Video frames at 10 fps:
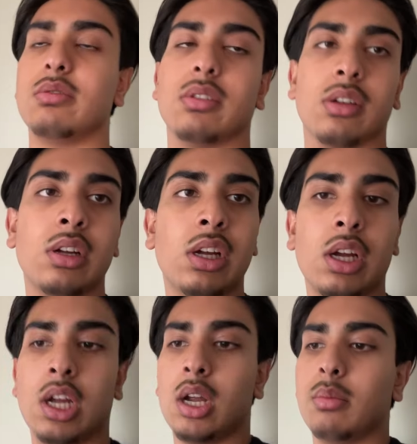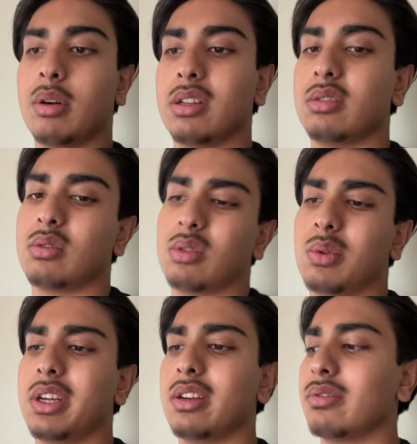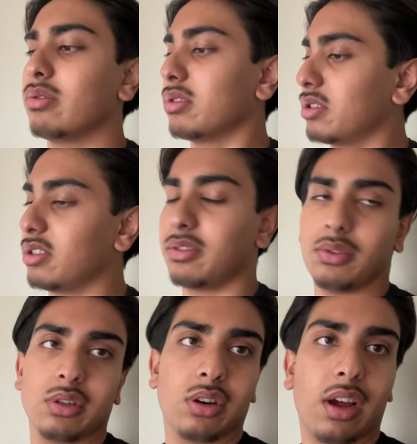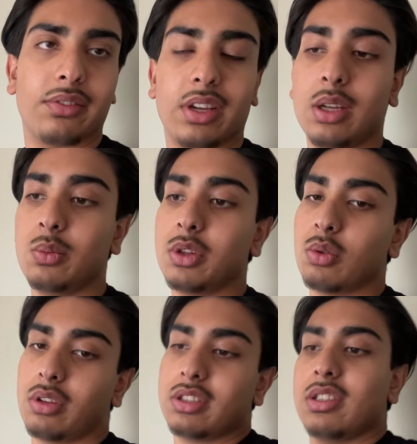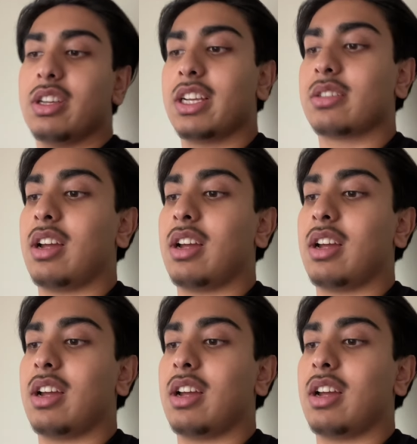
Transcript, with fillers: We going probably throw on white Air Force just for a drive. And we throw on the flex.